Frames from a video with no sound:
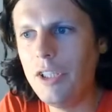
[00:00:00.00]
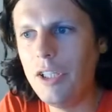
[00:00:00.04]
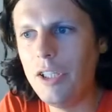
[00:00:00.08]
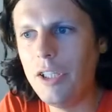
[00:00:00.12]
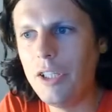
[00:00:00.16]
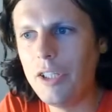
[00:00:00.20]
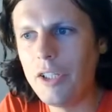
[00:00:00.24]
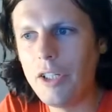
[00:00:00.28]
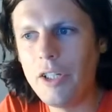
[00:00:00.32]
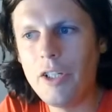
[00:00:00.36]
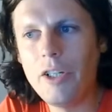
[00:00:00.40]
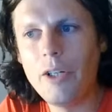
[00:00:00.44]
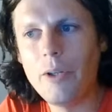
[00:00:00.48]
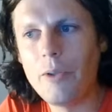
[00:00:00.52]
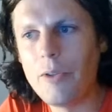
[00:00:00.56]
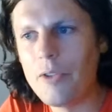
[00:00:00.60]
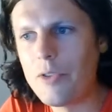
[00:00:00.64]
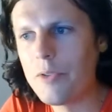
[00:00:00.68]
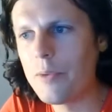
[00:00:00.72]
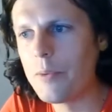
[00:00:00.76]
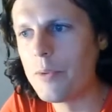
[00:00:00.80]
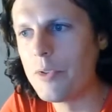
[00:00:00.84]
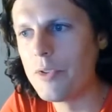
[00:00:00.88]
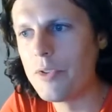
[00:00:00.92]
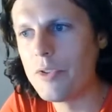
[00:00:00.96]
Uh, I knew
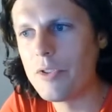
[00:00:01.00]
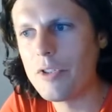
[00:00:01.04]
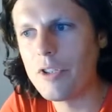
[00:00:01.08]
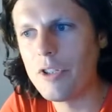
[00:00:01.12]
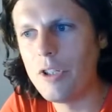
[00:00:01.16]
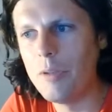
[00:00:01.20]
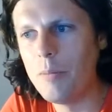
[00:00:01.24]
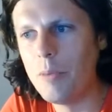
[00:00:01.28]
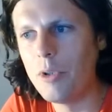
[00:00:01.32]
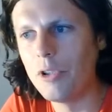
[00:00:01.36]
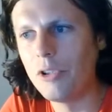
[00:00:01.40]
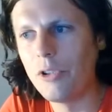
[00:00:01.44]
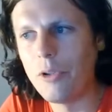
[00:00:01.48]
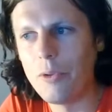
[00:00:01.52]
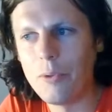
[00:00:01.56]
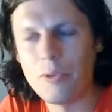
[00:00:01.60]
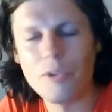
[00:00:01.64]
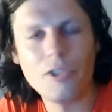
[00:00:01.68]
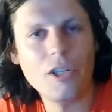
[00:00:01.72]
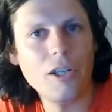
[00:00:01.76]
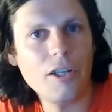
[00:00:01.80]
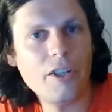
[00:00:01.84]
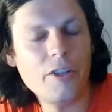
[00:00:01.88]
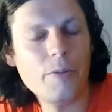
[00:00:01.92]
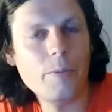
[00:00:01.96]
this was a model that
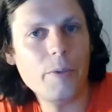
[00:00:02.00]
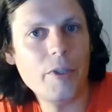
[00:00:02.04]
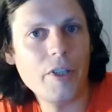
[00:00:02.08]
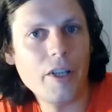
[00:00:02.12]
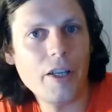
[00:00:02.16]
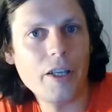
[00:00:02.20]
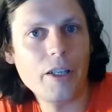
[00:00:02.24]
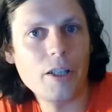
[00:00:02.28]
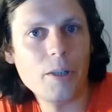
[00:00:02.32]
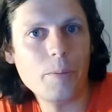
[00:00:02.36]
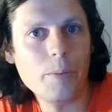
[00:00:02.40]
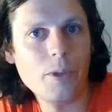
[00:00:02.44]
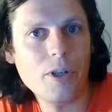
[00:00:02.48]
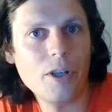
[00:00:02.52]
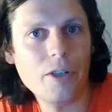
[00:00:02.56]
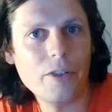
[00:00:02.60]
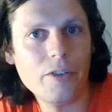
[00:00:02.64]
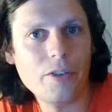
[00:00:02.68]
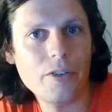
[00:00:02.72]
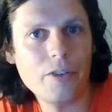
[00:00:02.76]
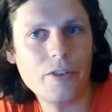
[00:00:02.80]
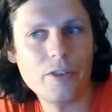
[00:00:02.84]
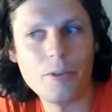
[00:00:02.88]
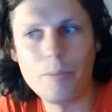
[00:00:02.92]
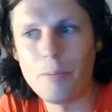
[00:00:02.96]
was likely to be taken
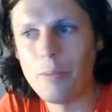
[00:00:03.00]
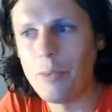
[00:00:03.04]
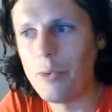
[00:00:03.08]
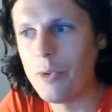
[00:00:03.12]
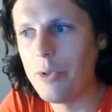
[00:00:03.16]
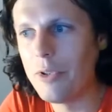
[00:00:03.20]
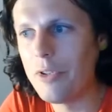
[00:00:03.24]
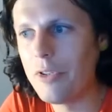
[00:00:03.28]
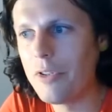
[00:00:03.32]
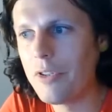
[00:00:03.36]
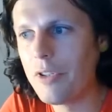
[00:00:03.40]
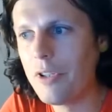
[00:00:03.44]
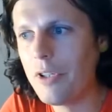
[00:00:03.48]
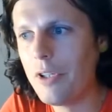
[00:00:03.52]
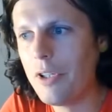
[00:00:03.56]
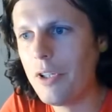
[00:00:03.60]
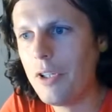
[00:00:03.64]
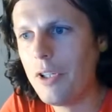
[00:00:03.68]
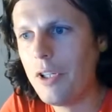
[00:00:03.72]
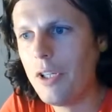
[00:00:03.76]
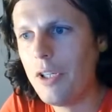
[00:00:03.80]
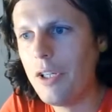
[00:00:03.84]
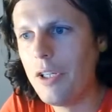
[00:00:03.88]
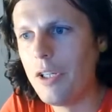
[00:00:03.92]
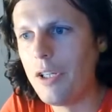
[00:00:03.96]
apart at some point.
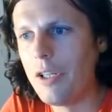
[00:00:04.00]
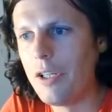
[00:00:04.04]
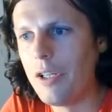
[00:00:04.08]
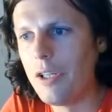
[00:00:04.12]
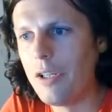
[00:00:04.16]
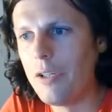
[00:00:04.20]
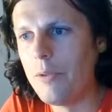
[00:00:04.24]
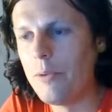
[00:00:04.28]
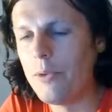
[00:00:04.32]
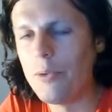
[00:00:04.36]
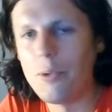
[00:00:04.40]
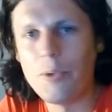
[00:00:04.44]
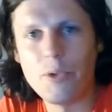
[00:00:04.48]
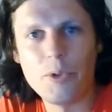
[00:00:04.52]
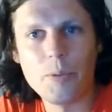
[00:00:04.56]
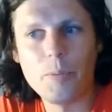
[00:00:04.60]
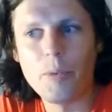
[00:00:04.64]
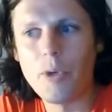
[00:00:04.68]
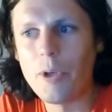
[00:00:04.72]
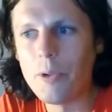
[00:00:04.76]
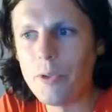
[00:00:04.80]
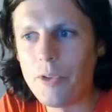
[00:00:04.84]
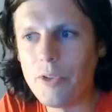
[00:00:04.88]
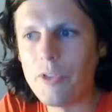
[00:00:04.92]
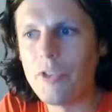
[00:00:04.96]
Uh, it was always a
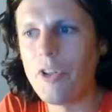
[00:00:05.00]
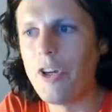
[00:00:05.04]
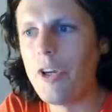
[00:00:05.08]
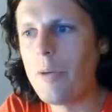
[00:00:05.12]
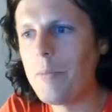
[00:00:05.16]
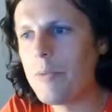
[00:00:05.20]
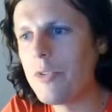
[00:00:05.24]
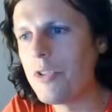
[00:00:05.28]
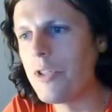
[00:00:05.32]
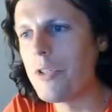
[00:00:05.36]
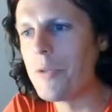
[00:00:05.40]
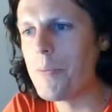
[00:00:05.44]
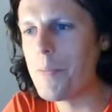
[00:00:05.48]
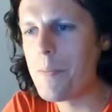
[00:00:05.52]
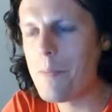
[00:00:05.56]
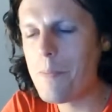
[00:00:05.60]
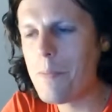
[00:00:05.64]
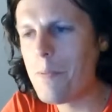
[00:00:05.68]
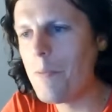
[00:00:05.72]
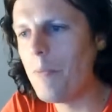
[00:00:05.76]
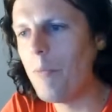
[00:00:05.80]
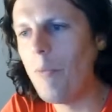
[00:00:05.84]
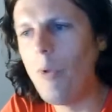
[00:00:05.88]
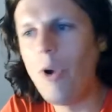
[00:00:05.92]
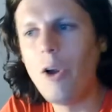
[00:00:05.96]
prototype, so
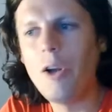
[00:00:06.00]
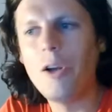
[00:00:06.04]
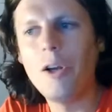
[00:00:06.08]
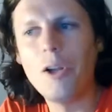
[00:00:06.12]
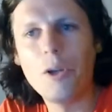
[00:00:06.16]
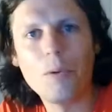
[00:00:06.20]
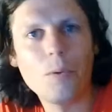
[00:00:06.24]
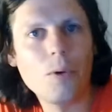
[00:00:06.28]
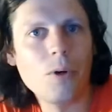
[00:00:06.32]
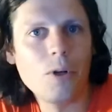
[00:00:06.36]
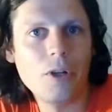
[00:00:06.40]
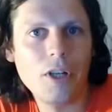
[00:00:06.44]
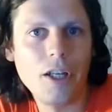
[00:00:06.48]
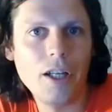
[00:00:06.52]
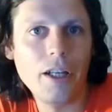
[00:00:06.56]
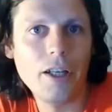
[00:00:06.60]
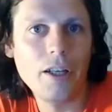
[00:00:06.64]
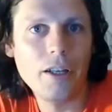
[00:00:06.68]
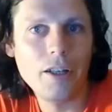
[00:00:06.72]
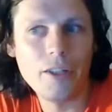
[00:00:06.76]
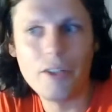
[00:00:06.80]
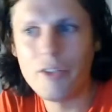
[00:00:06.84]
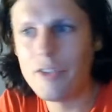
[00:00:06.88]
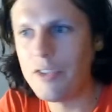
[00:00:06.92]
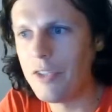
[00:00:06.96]
rightly or
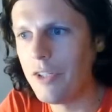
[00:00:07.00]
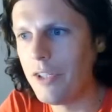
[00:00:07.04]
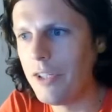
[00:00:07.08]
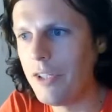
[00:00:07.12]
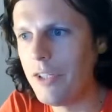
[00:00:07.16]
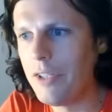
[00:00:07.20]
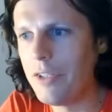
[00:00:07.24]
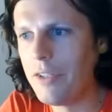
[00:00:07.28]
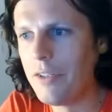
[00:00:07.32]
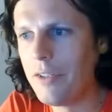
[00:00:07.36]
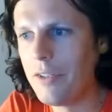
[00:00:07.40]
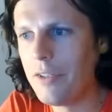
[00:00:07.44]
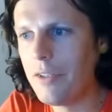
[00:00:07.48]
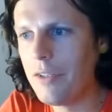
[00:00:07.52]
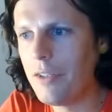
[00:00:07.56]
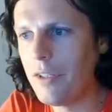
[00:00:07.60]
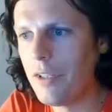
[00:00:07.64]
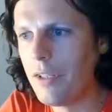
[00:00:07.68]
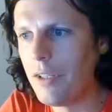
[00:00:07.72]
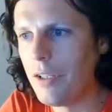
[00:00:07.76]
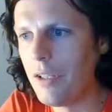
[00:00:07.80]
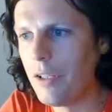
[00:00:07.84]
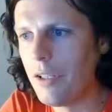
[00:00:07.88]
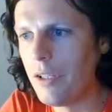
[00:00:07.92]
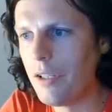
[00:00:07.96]
wrongly, I decided
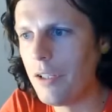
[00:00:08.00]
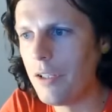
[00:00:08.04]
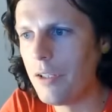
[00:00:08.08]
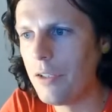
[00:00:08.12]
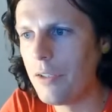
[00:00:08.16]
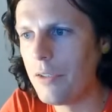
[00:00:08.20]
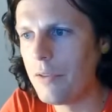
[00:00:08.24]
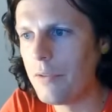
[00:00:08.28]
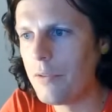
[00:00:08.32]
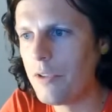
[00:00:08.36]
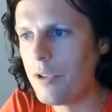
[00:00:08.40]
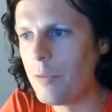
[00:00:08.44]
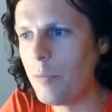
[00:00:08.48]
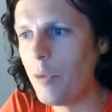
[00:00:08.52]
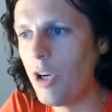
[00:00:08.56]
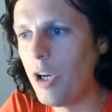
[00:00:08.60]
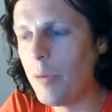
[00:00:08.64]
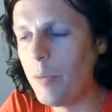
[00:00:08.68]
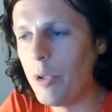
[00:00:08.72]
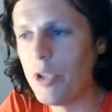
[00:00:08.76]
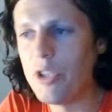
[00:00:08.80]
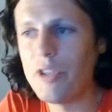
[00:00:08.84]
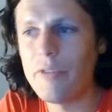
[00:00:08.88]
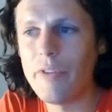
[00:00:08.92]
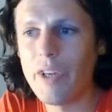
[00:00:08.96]
uh, to
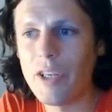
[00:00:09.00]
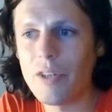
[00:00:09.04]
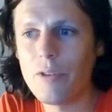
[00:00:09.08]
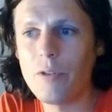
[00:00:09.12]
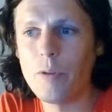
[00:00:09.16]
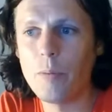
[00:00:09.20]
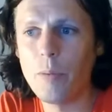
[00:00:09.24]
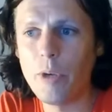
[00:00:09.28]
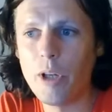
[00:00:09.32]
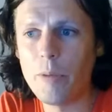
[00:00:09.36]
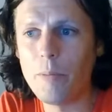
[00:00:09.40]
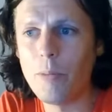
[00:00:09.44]
buy a bunch of extra